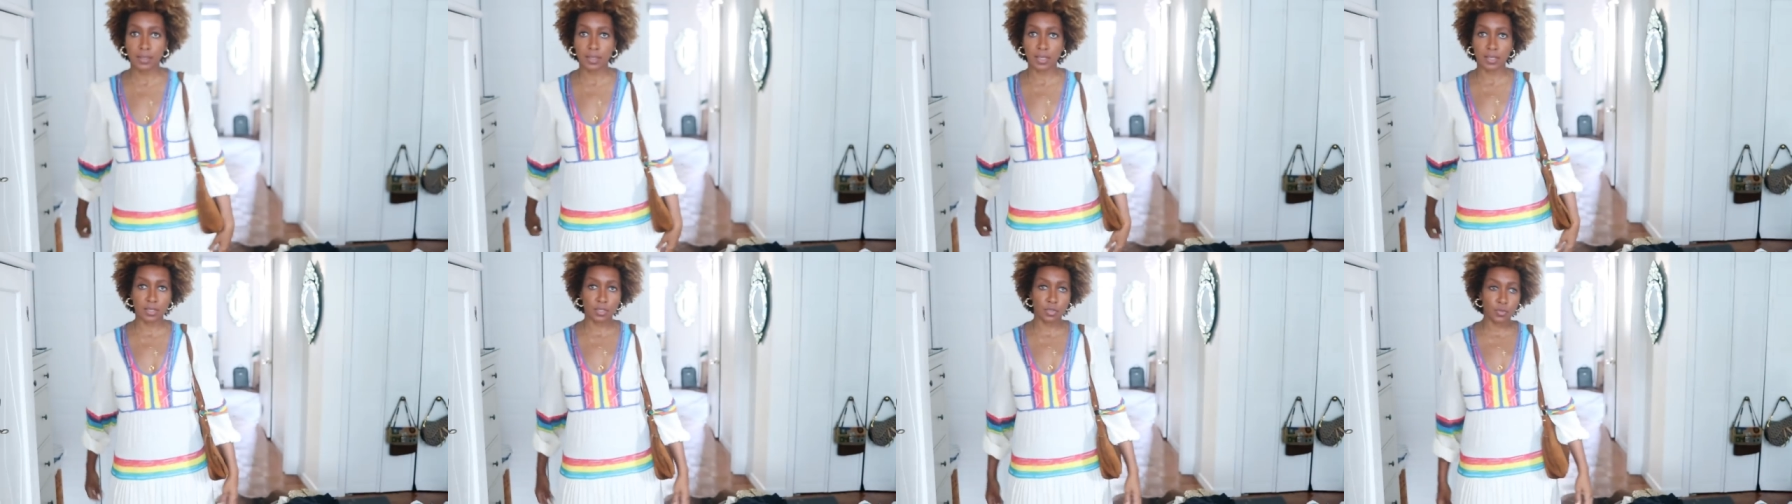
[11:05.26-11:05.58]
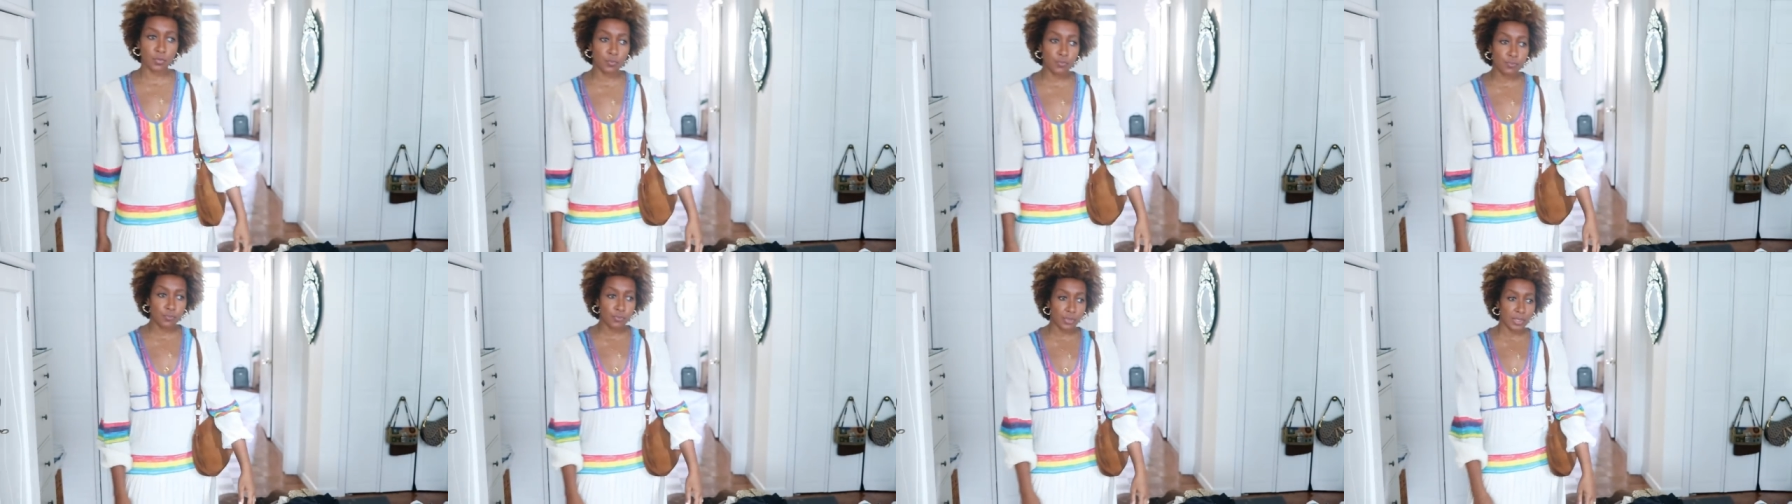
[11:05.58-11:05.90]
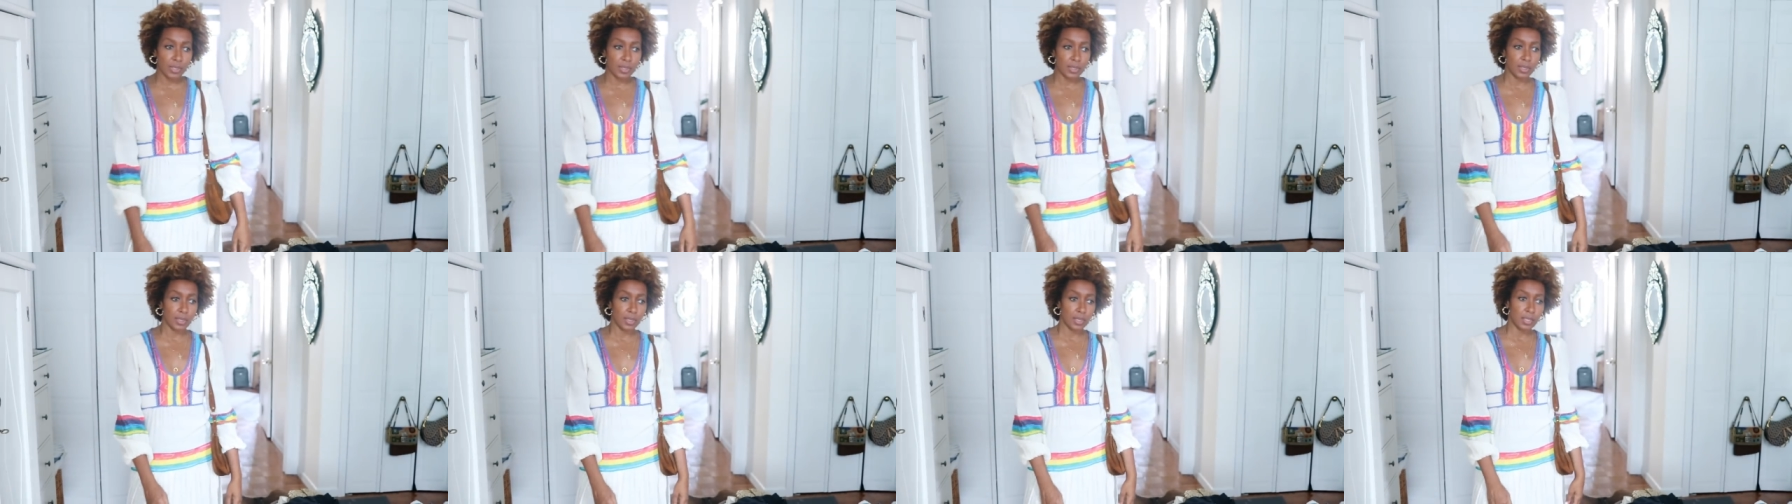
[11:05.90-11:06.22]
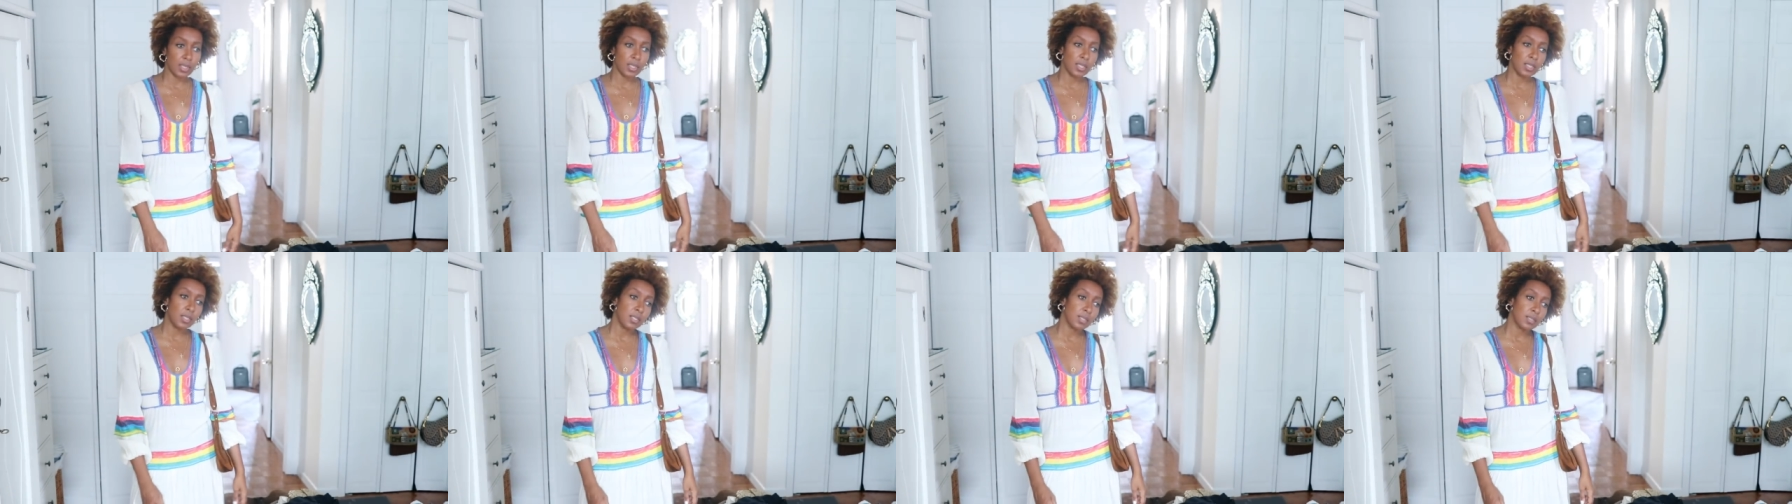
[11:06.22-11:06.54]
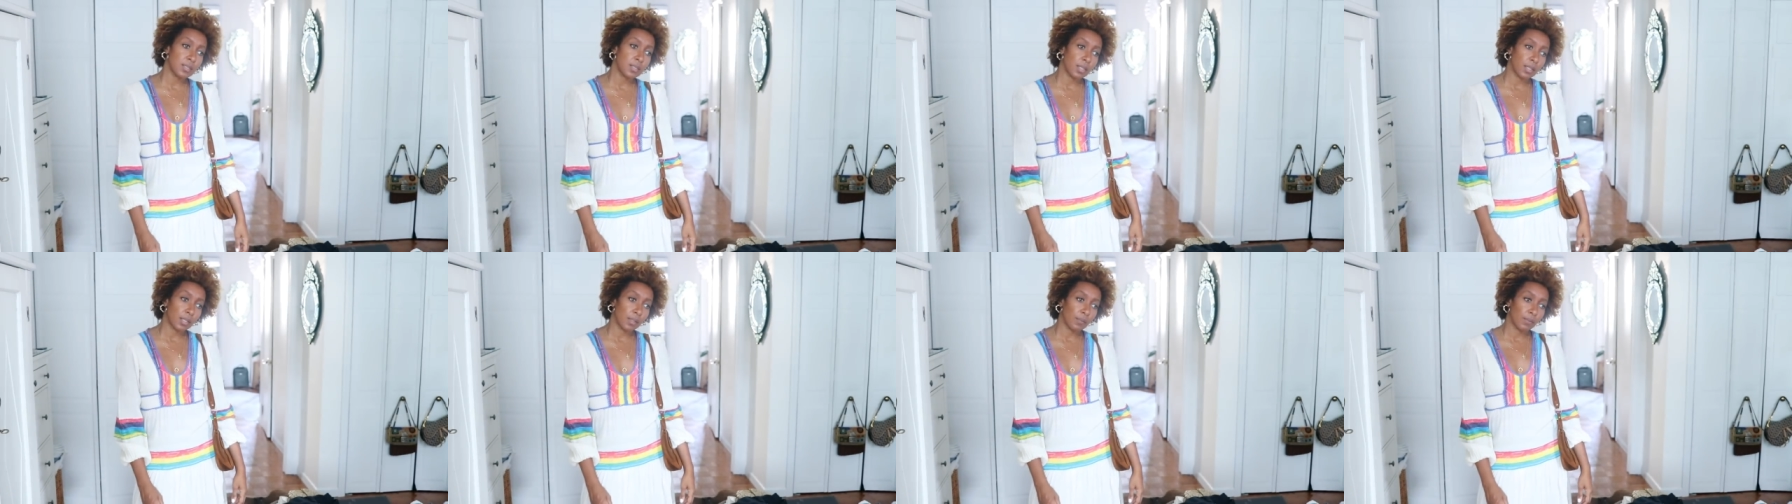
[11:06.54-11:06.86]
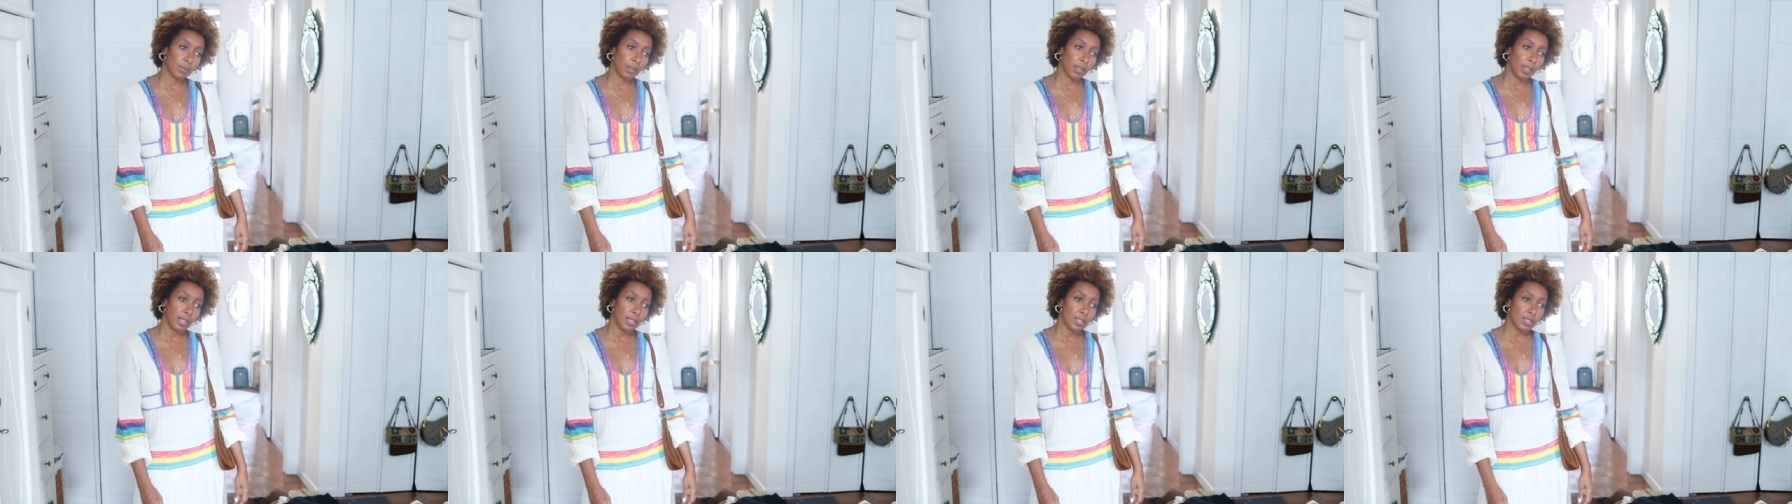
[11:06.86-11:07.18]
this. It's really easy,
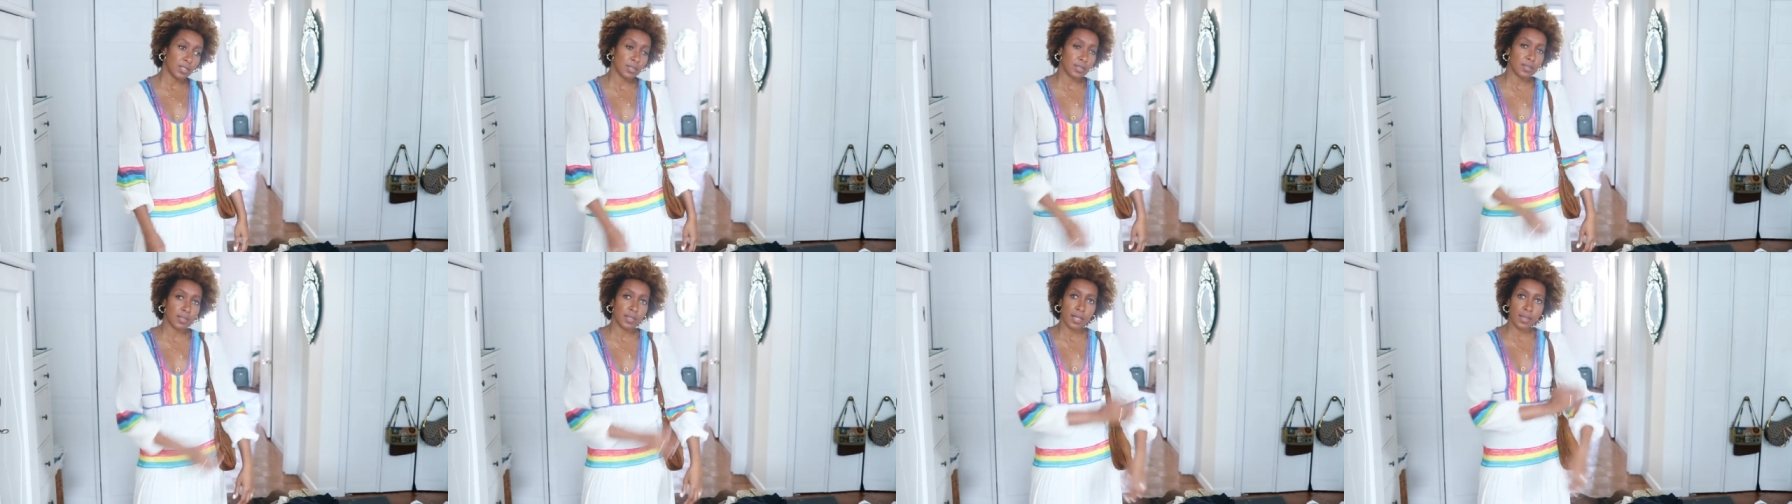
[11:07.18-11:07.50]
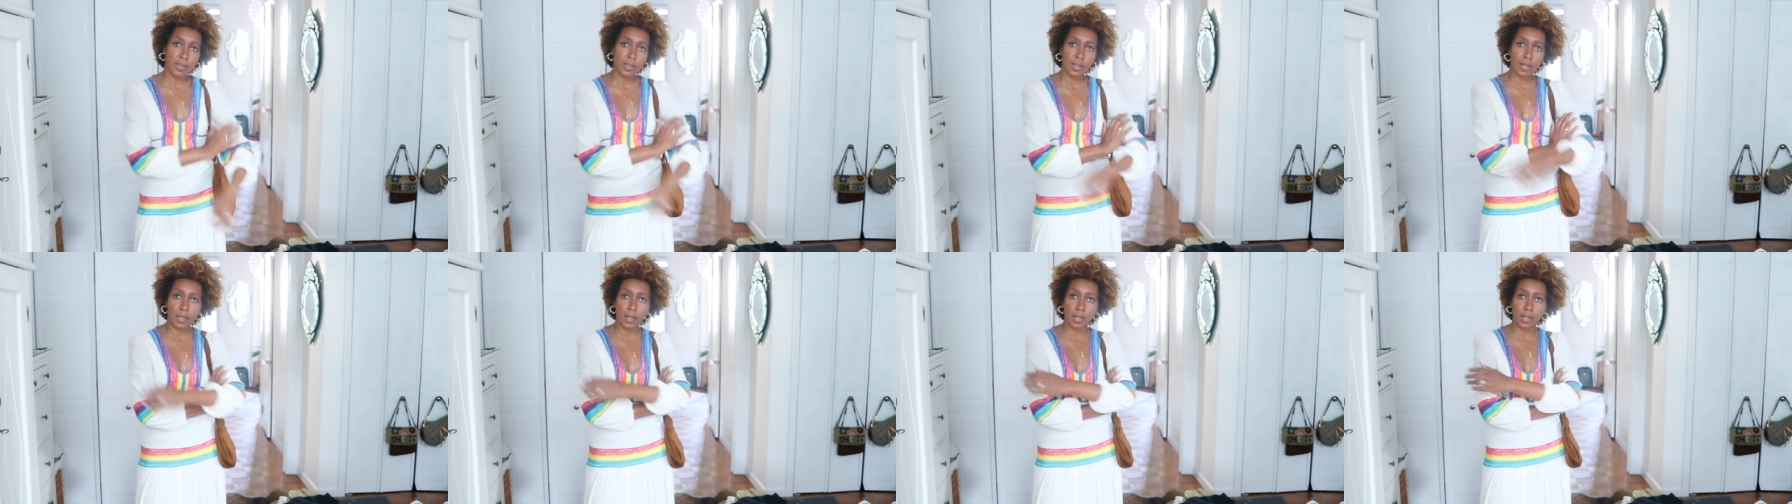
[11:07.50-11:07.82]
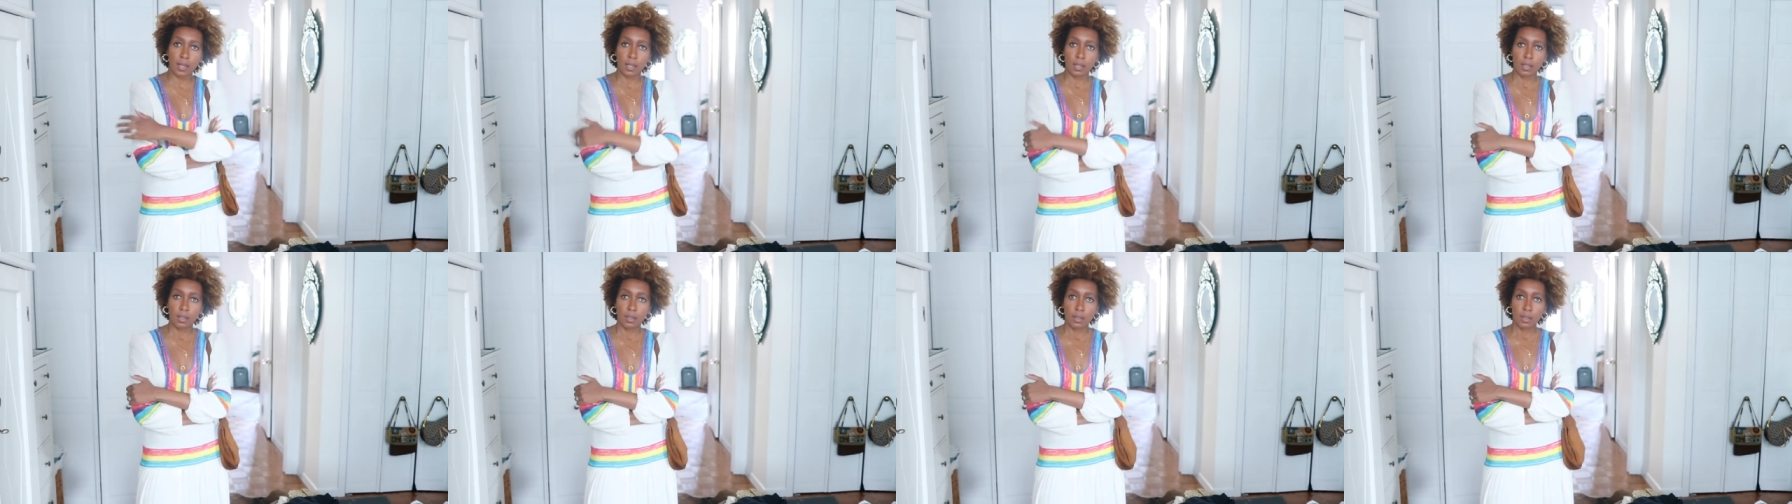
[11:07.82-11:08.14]
right? Just like that.